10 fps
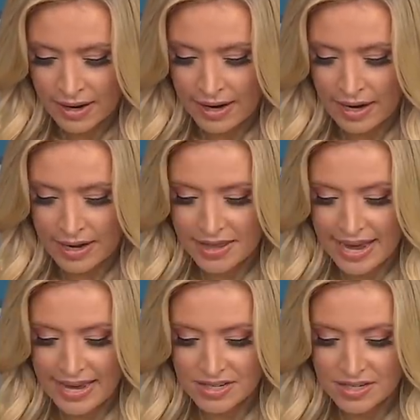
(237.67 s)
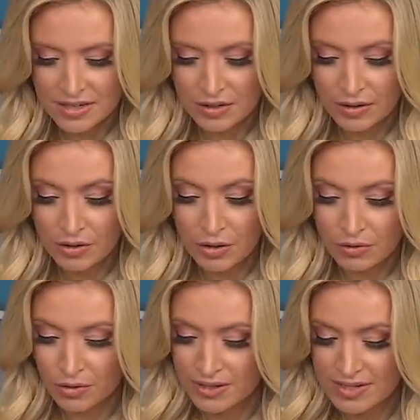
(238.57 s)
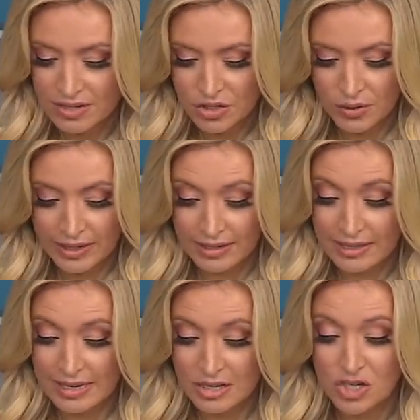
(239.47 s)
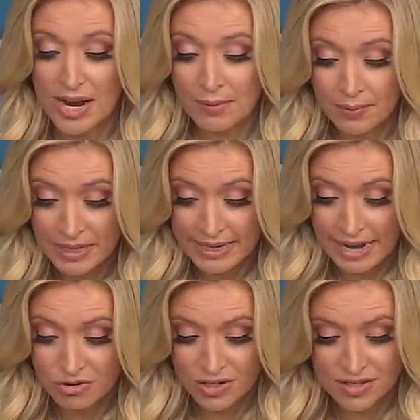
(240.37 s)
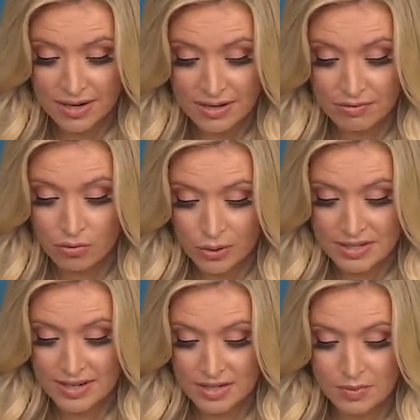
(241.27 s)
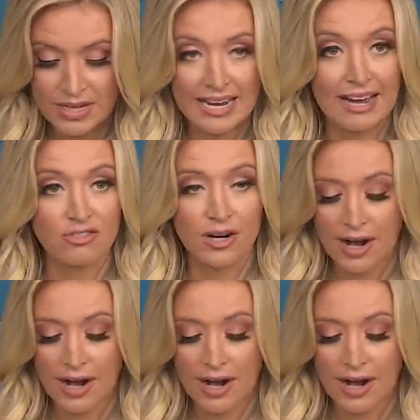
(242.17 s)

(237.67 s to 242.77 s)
that, you know, for instance, you look at the JAMA pediatric study of 46 pediatric